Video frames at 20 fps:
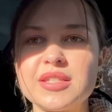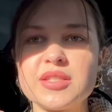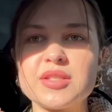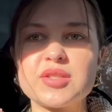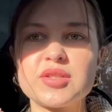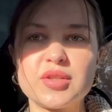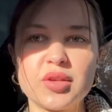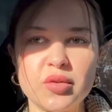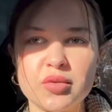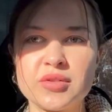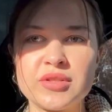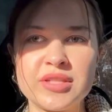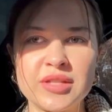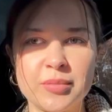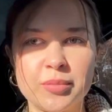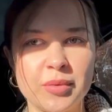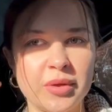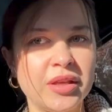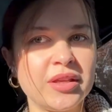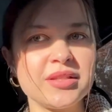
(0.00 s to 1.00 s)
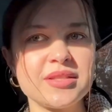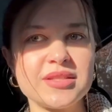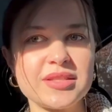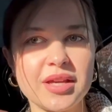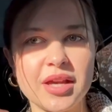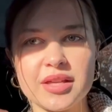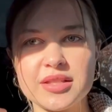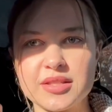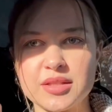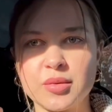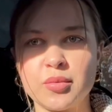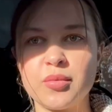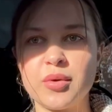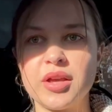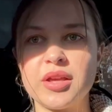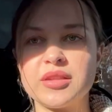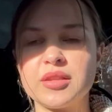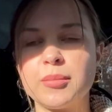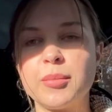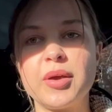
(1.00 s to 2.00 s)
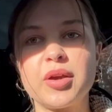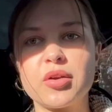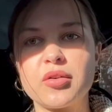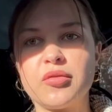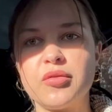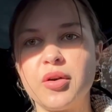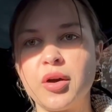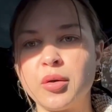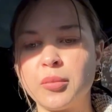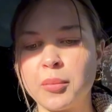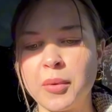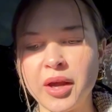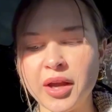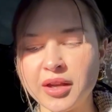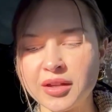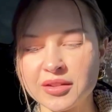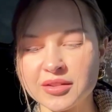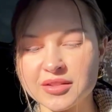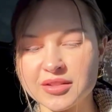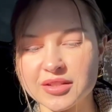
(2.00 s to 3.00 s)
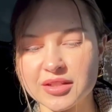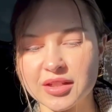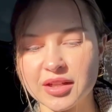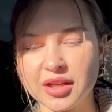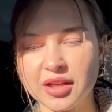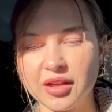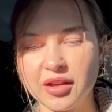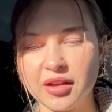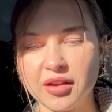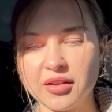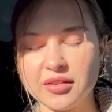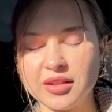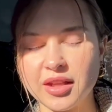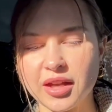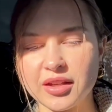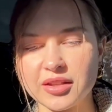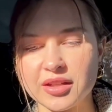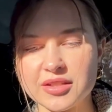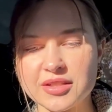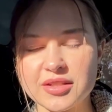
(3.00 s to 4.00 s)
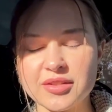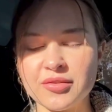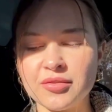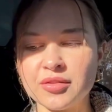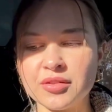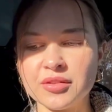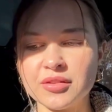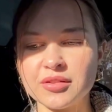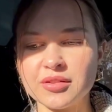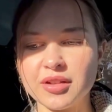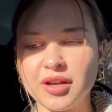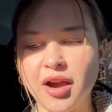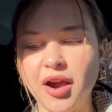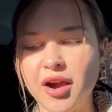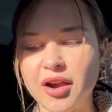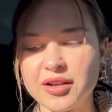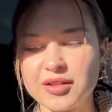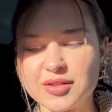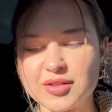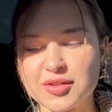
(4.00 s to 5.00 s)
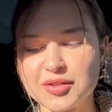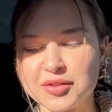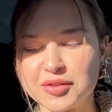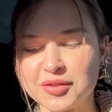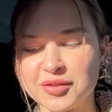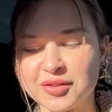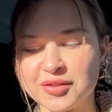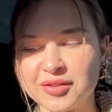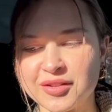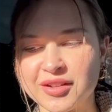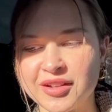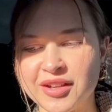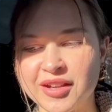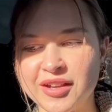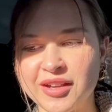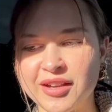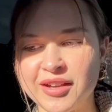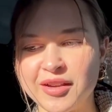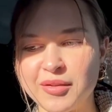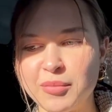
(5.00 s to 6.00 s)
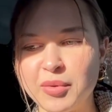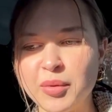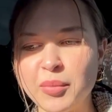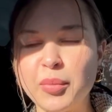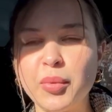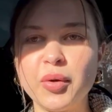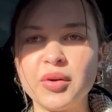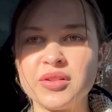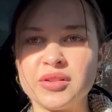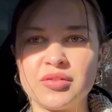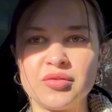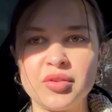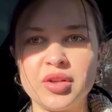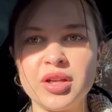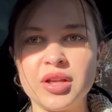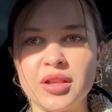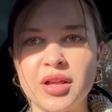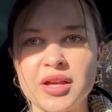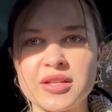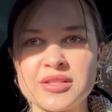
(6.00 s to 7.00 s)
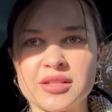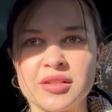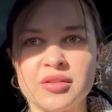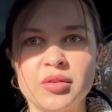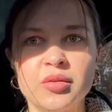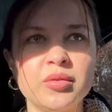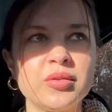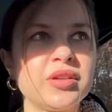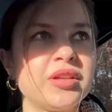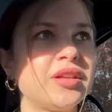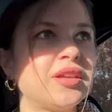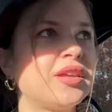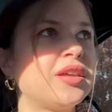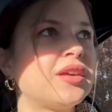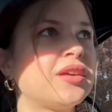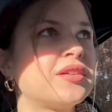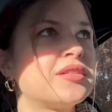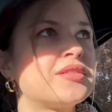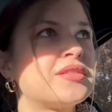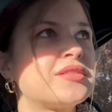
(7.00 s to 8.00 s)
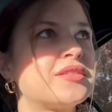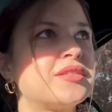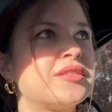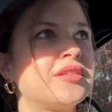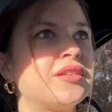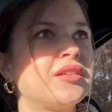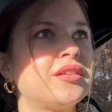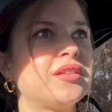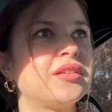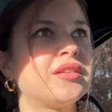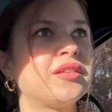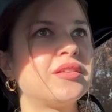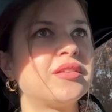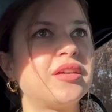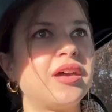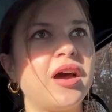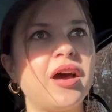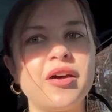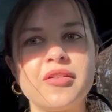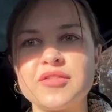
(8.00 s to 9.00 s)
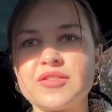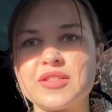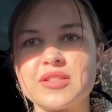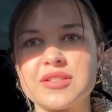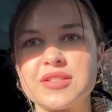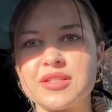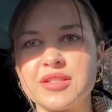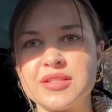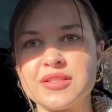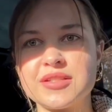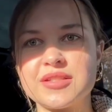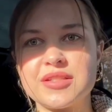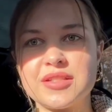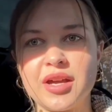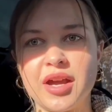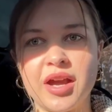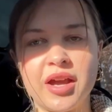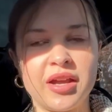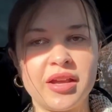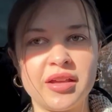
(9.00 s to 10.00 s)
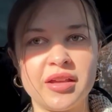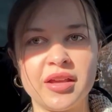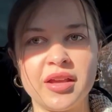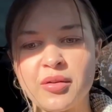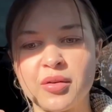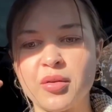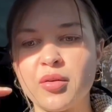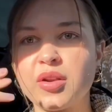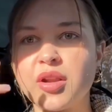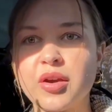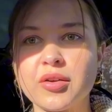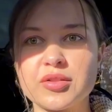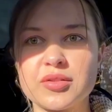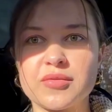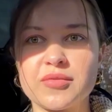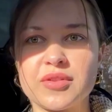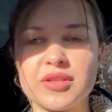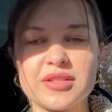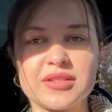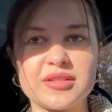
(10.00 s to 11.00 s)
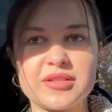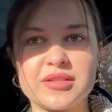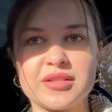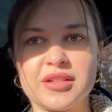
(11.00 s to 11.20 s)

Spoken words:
so deep inside somewhere at the back of our mind that it's even hard to pinpoint and realize. And only years after, since I got out of this